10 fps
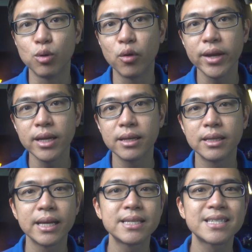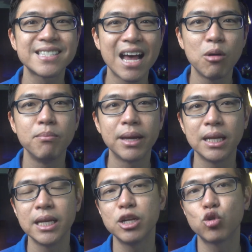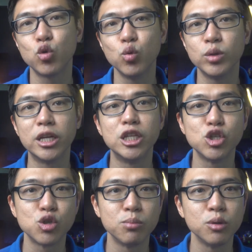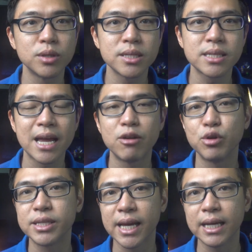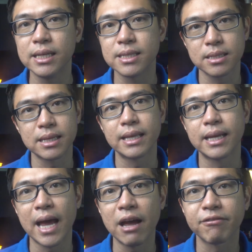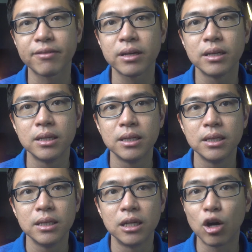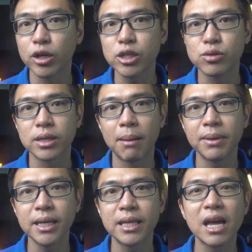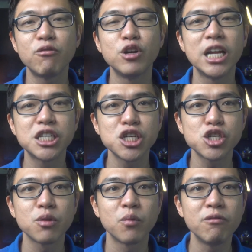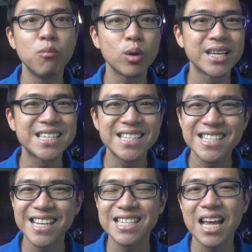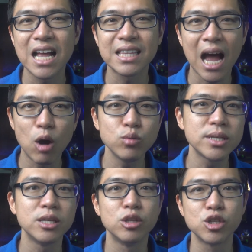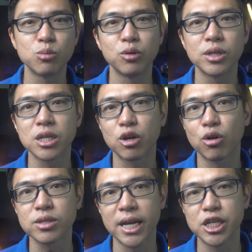breweries, they sell mainly through the distributors and retailers that they have. According to the company, they have relationship with more than 6,000 distributors across